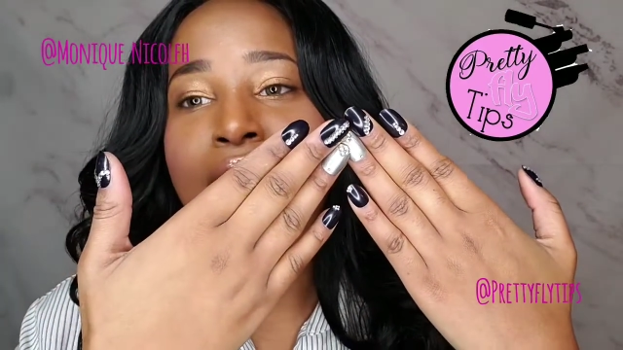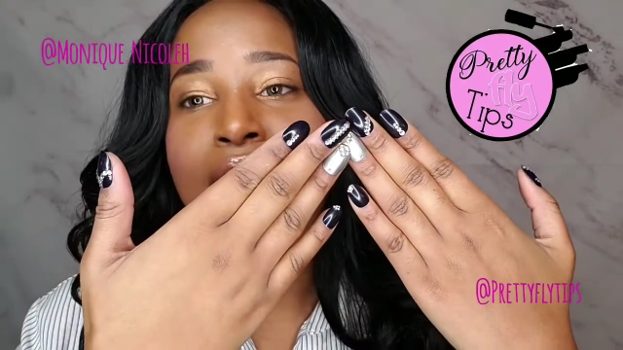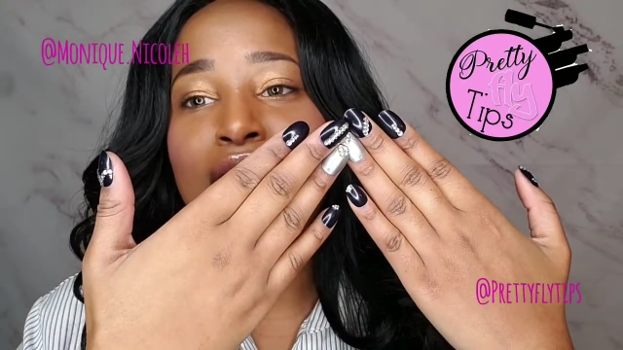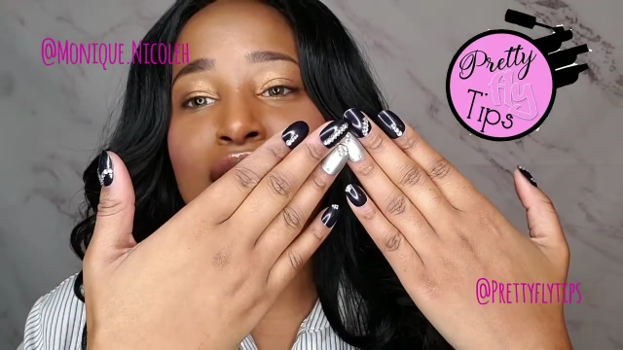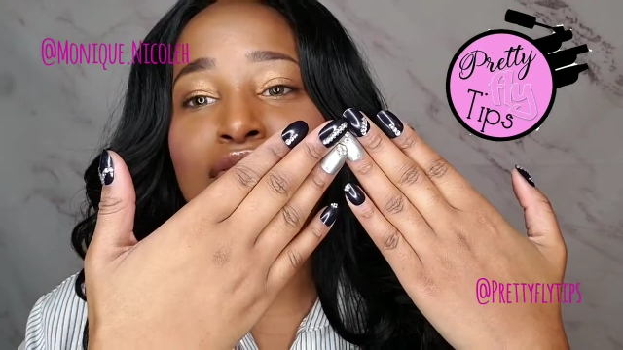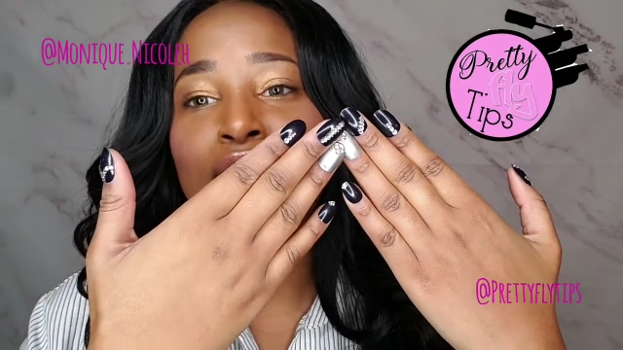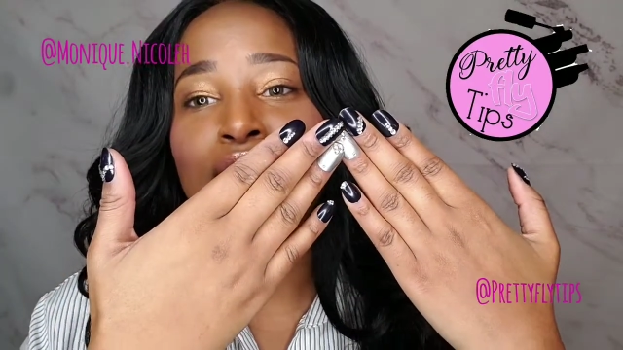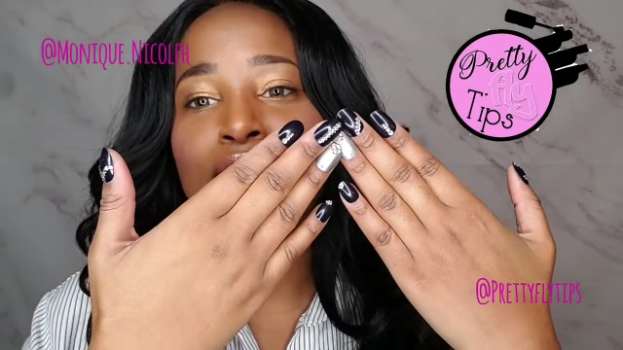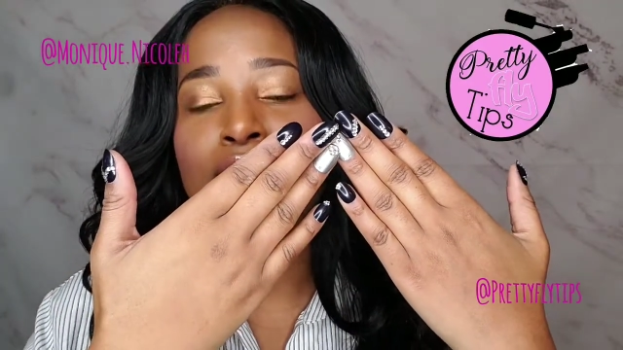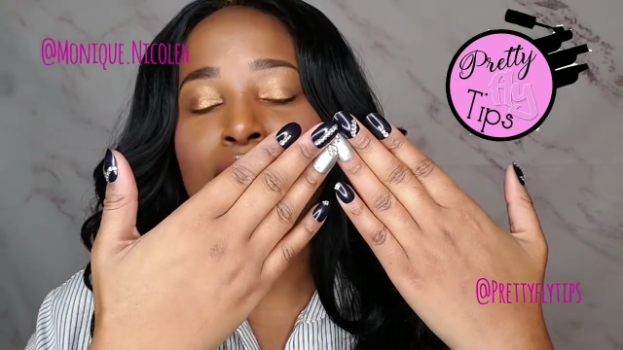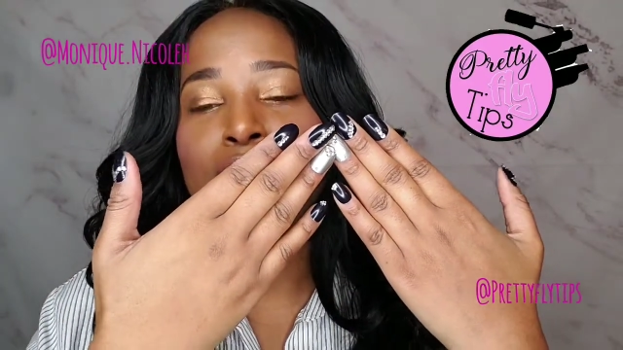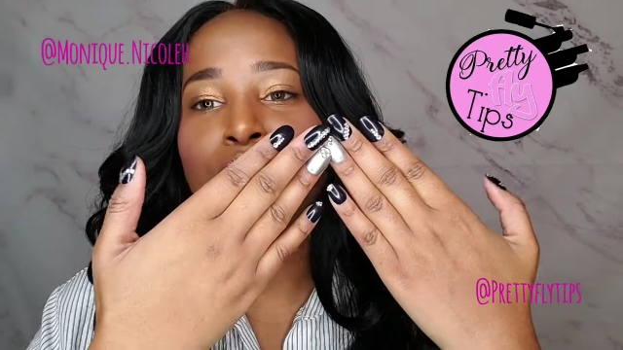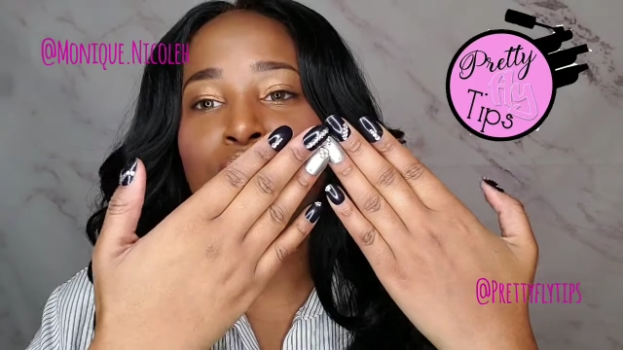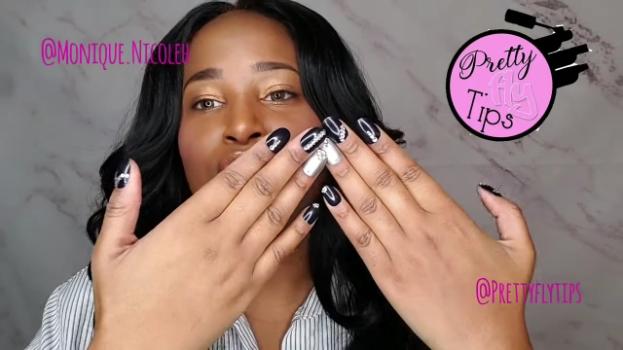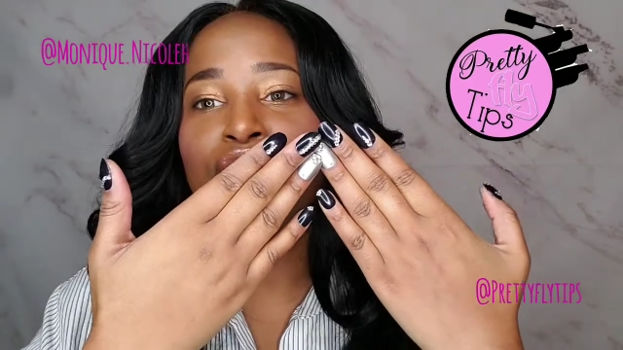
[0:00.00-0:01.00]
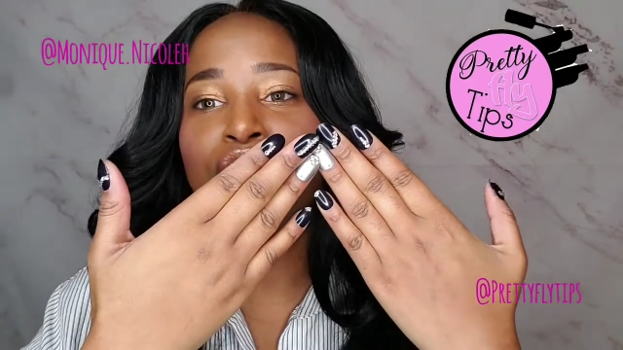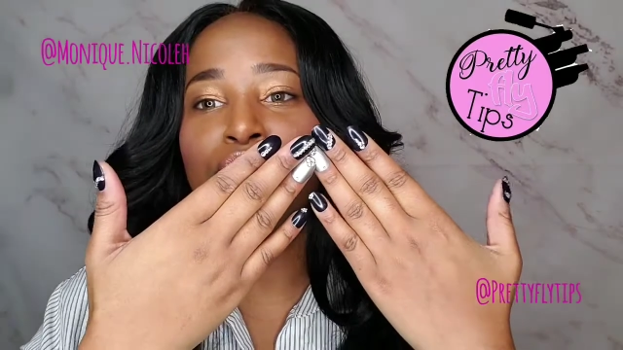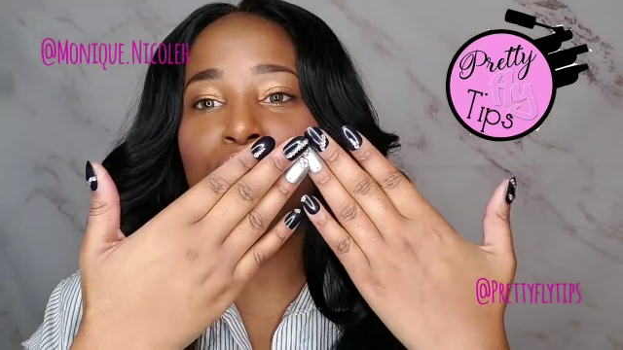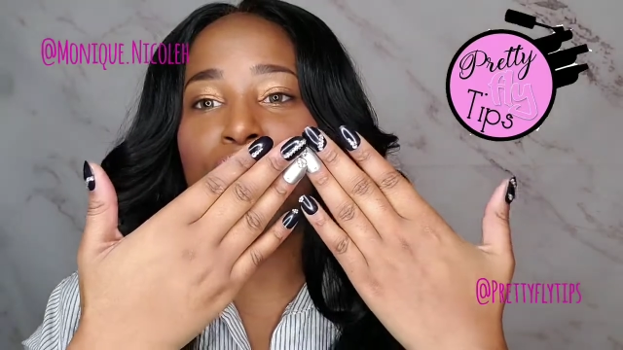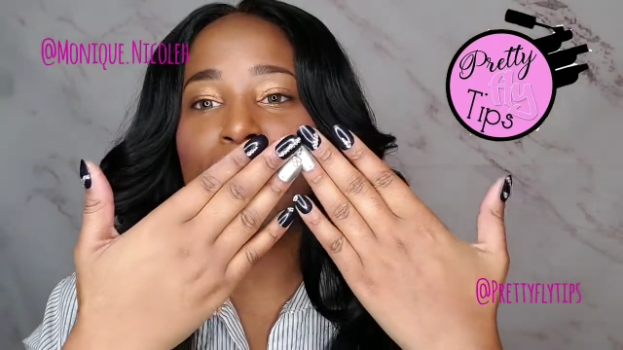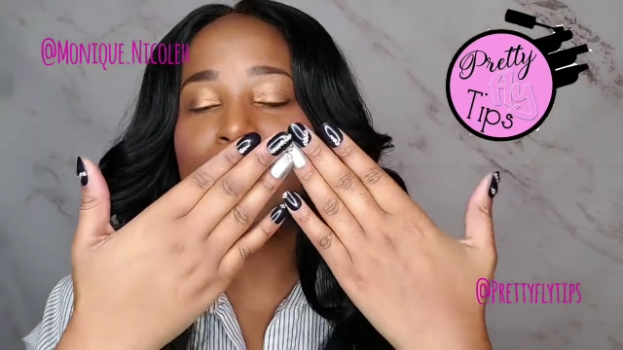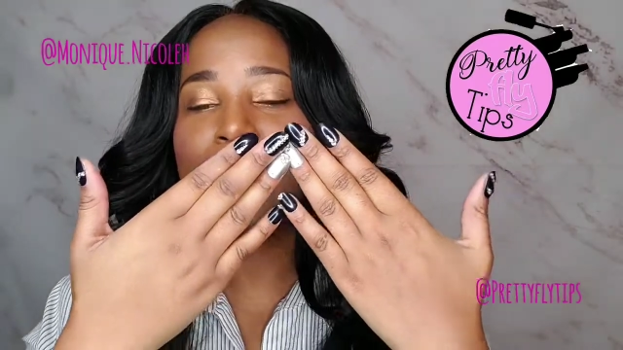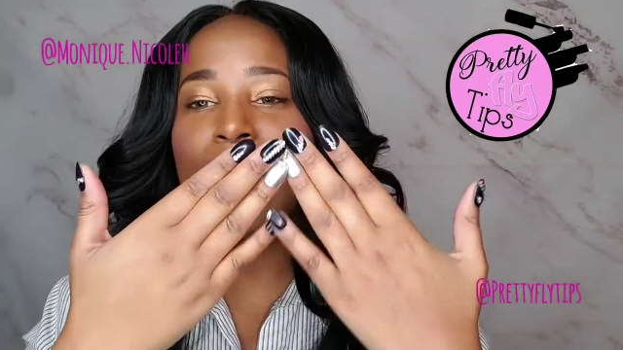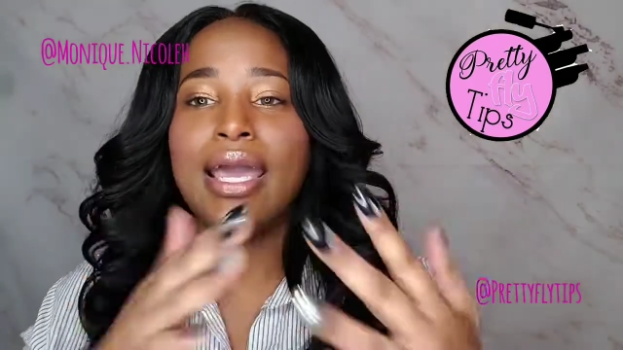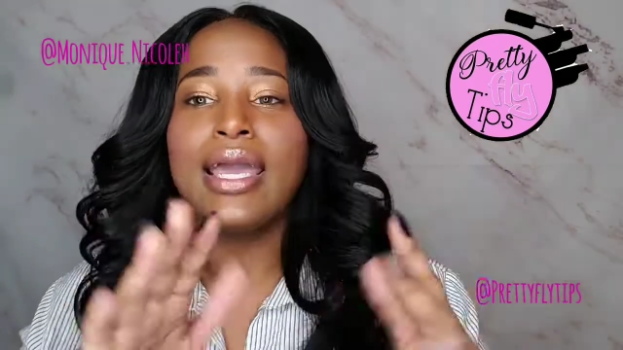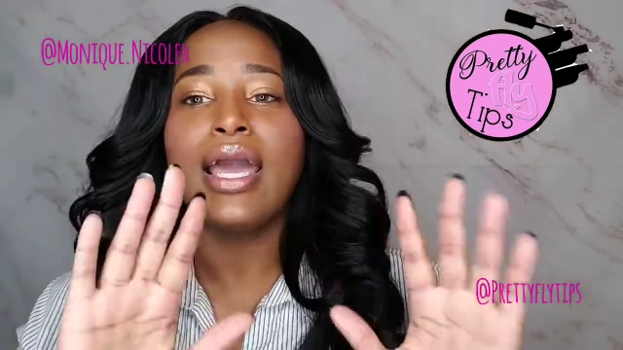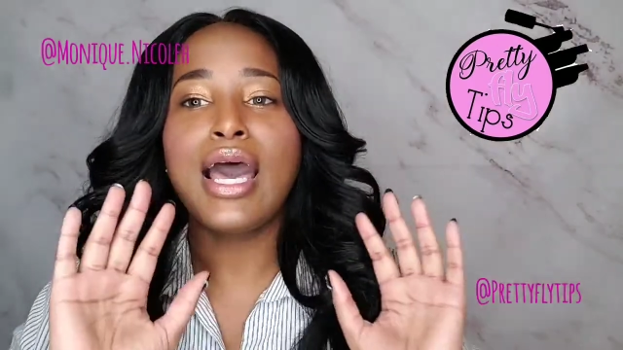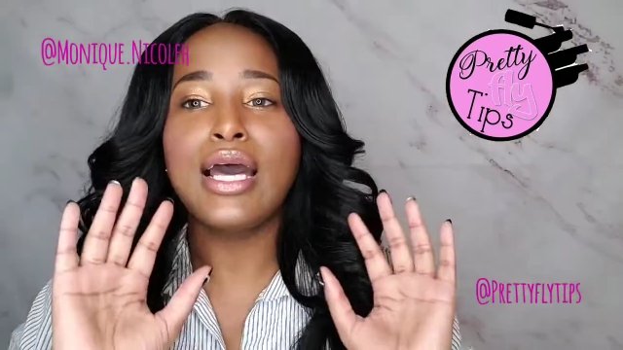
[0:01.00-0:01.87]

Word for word: I've only had them on for one day.